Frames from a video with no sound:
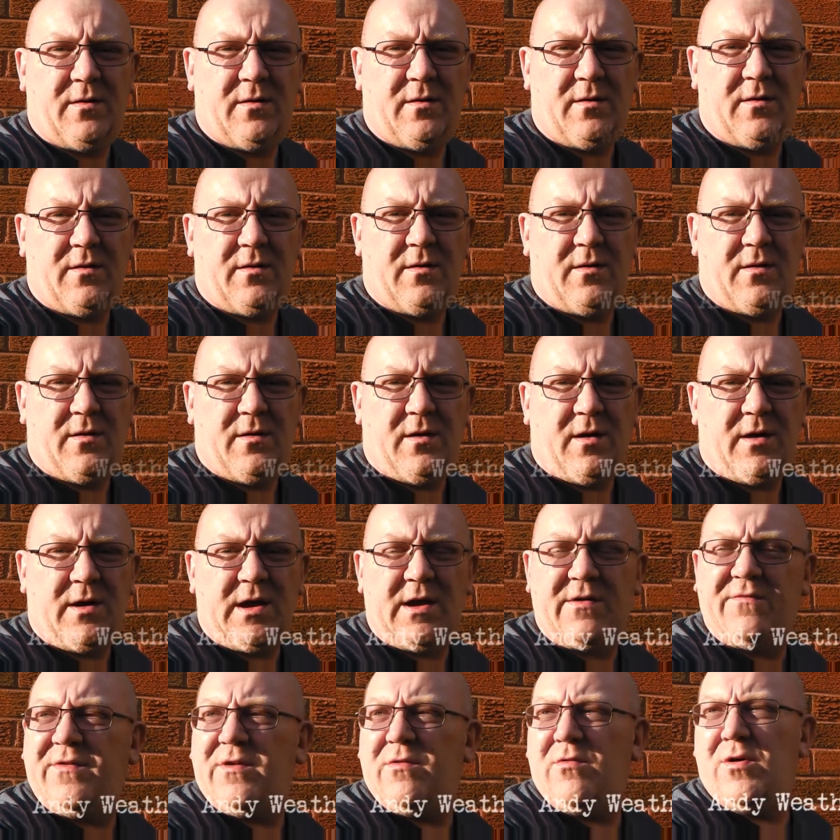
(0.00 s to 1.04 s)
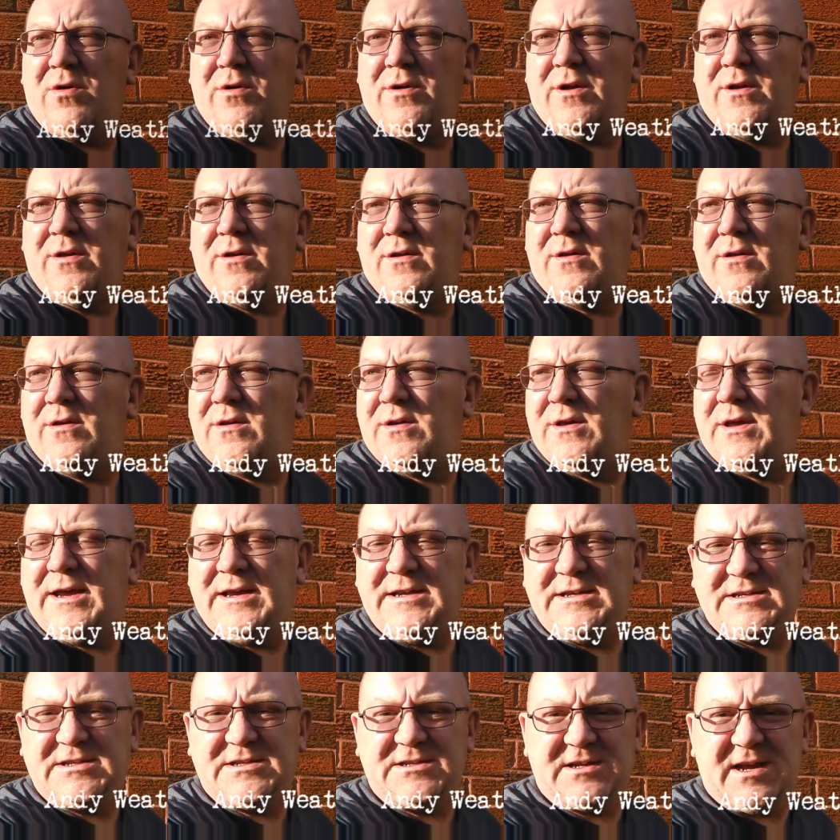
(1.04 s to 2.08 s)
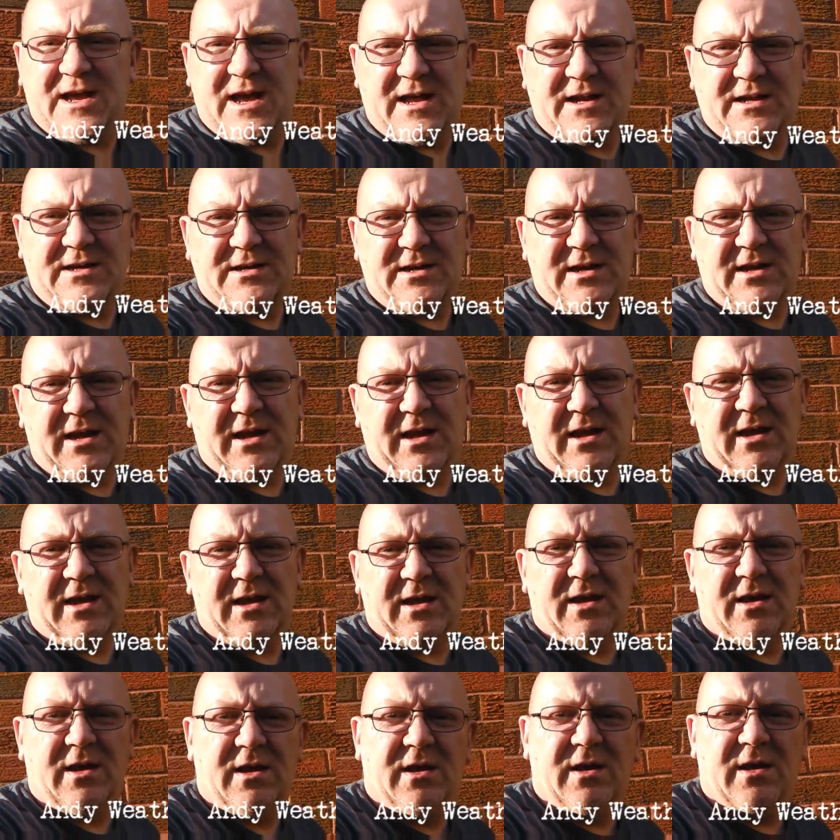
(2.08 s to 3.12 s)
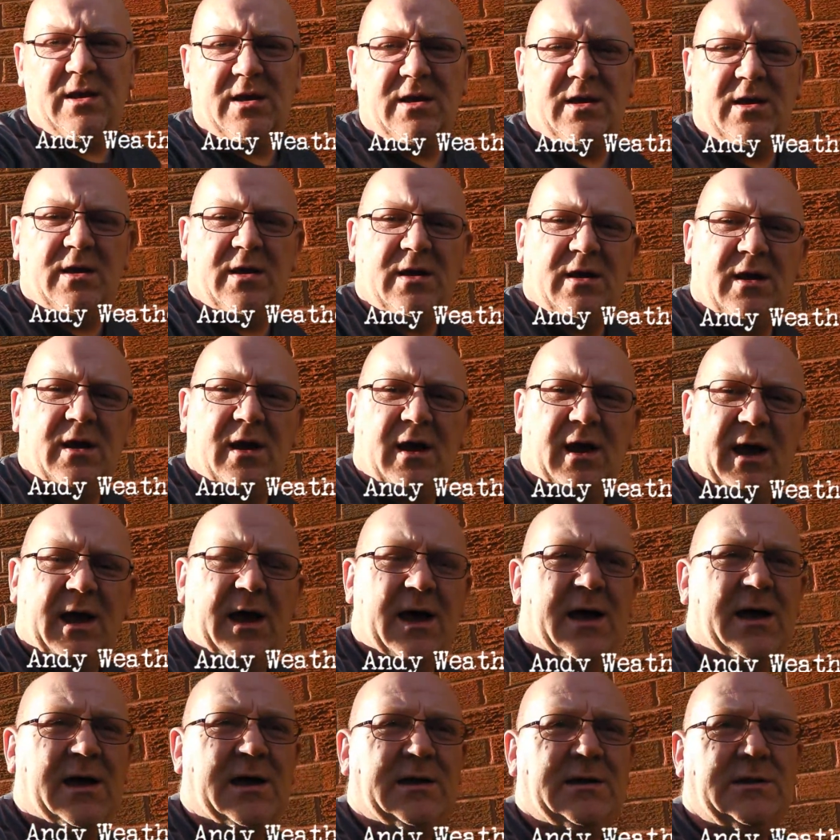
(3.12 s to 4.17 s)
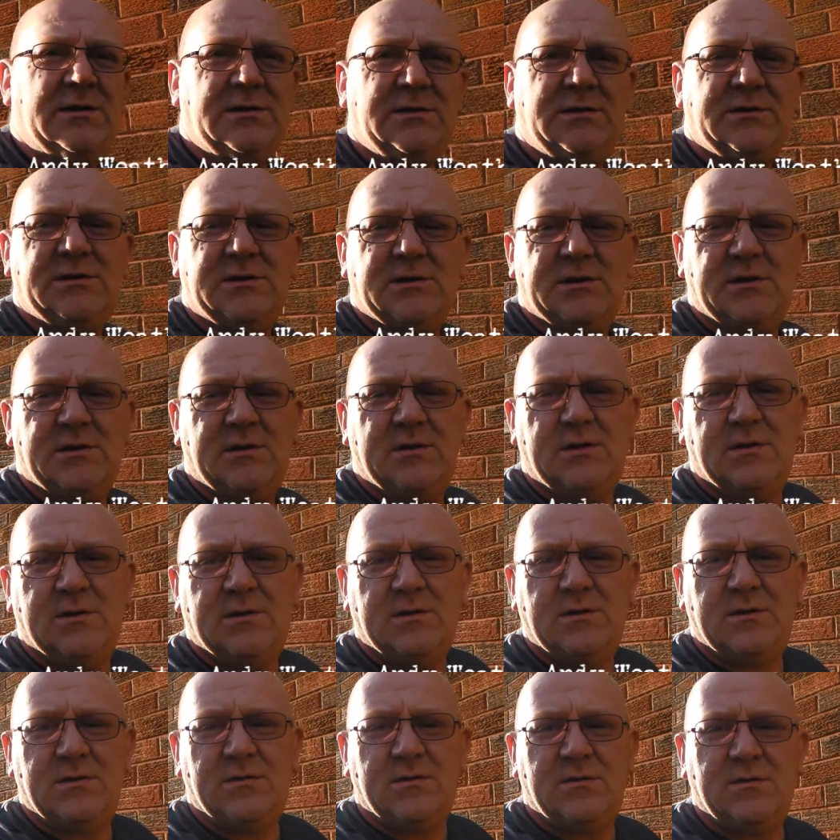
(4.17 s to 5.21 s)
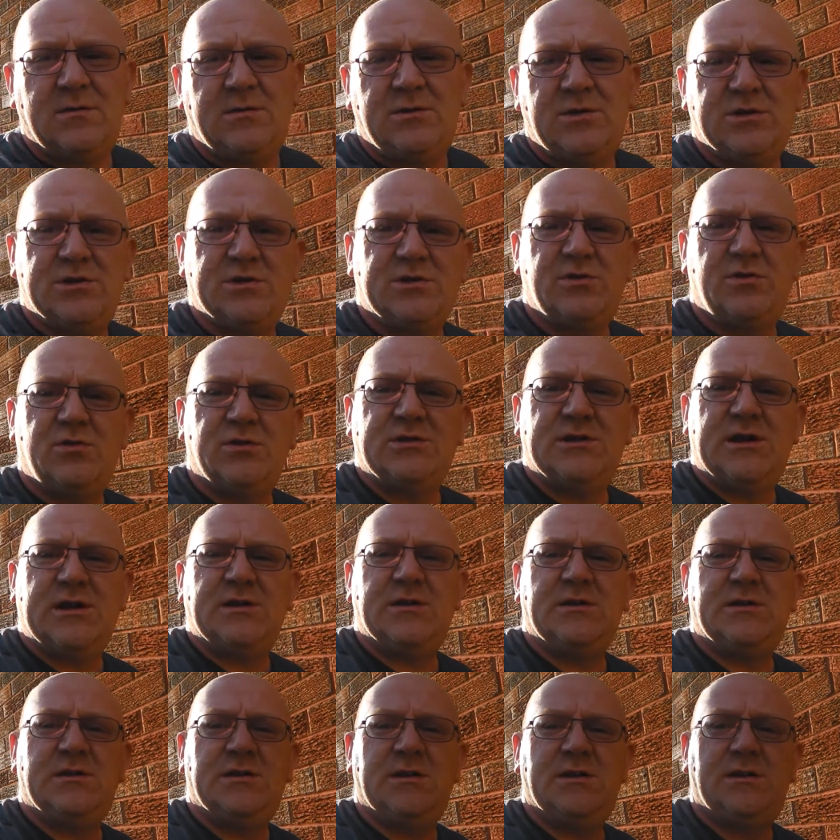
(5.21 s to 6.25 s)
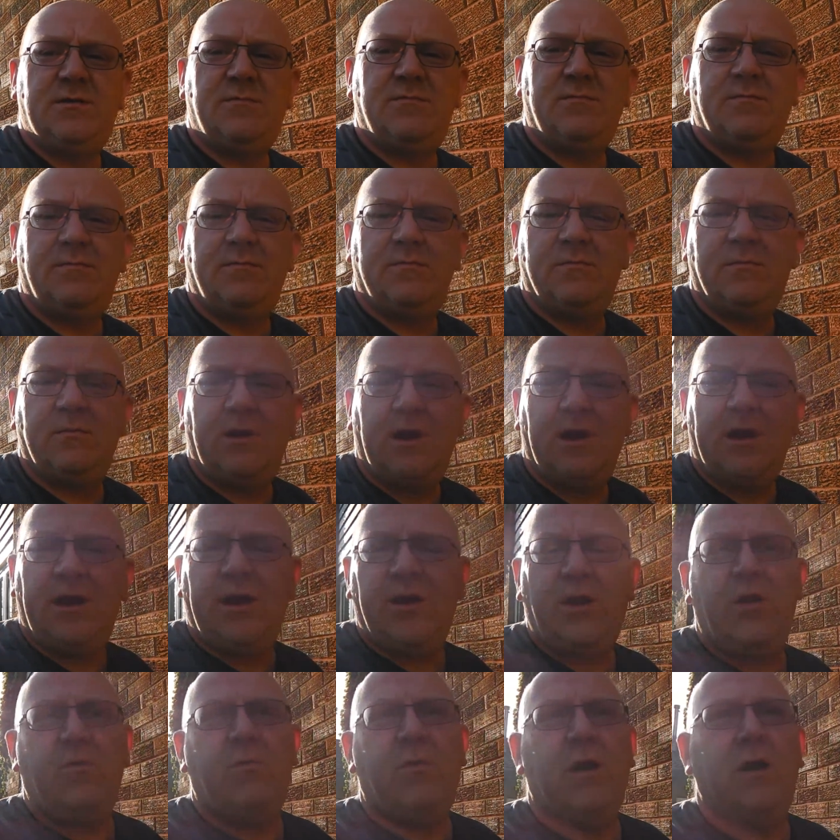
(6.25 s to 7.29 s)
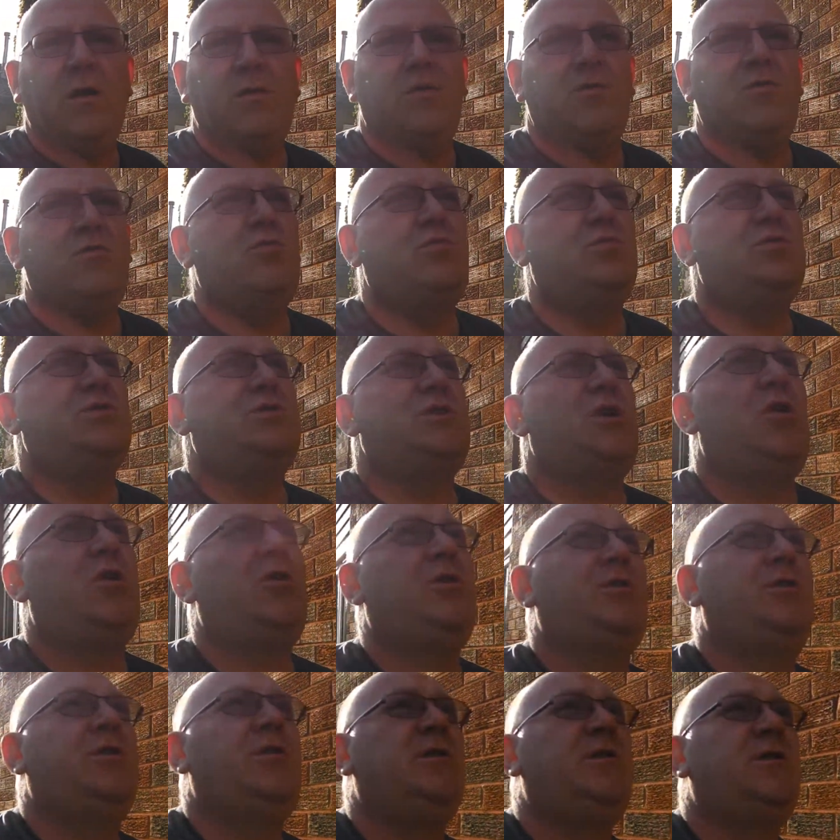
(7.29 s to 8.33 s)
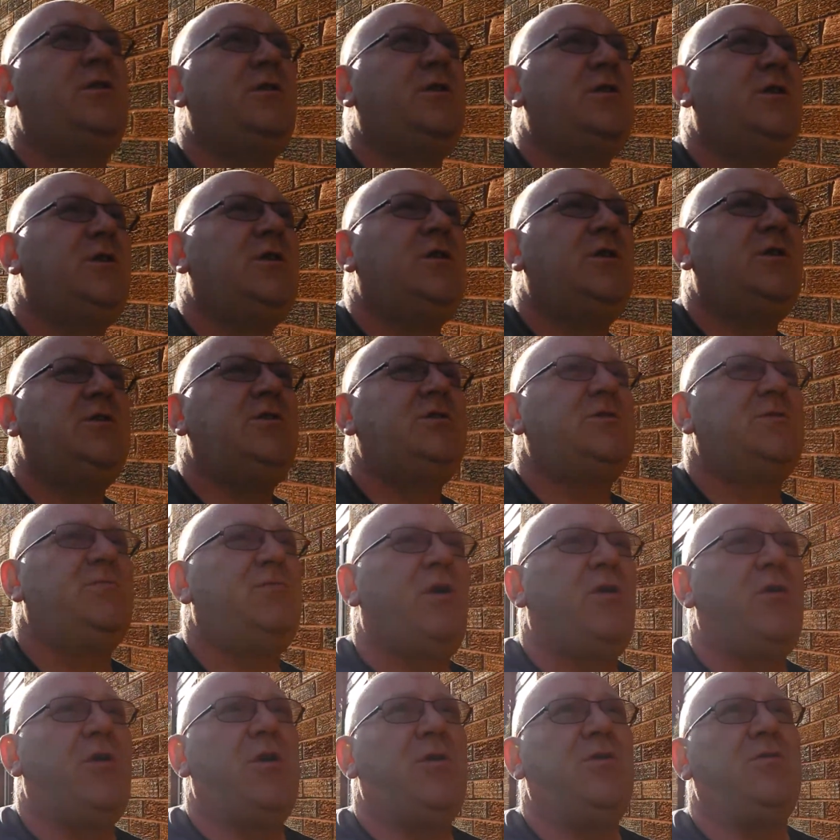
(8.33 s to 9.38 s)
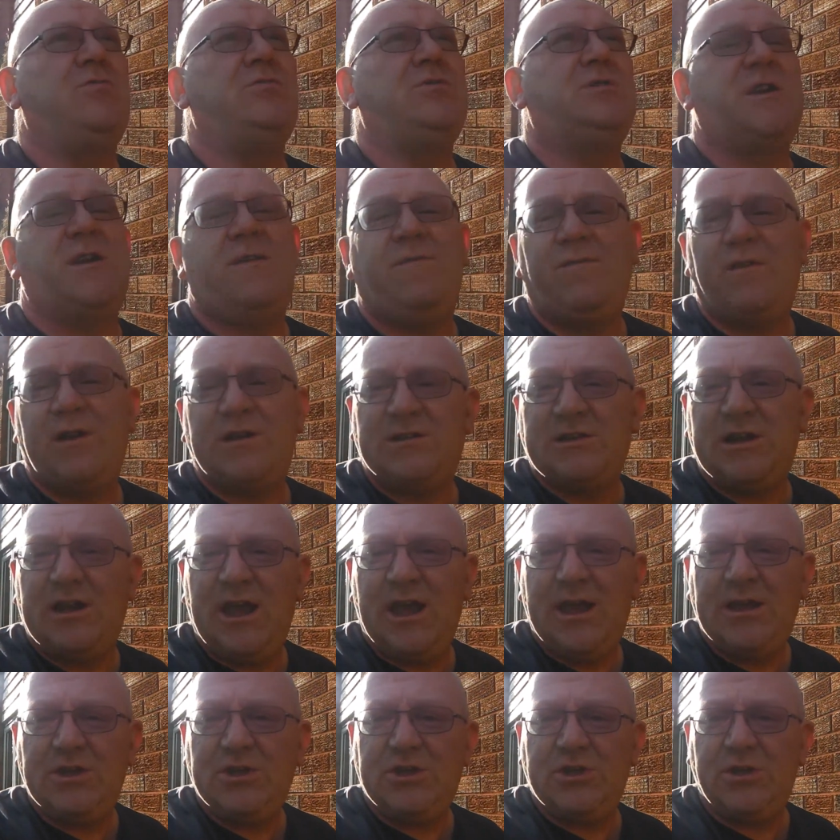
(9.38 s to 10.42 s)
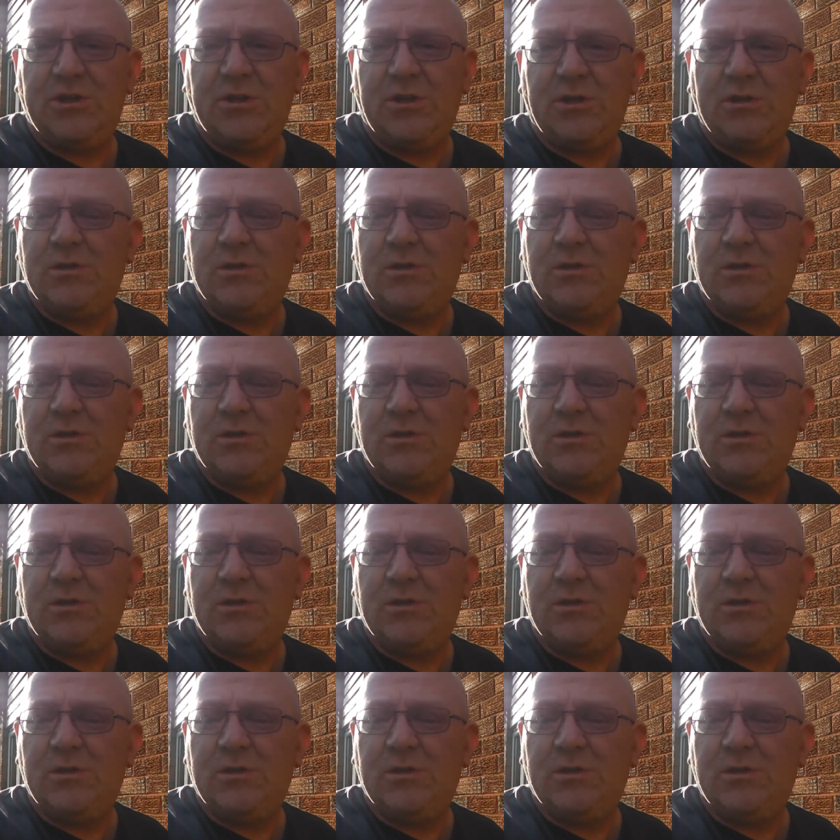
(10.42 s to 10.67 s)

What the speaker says: Hi everyone, it's Handy, and just thought I'd let you know my thoughts on tomorrow's investigation.